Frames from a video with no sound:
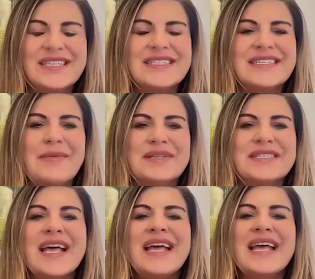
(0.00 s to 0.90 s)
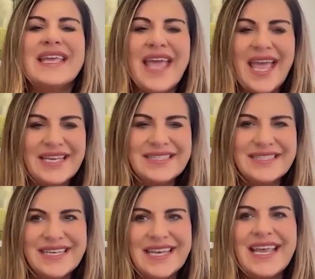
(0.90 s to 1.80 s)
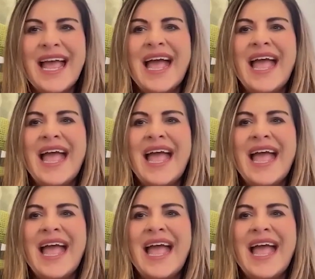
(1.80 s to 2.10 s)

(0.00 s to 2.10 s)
His name is KC.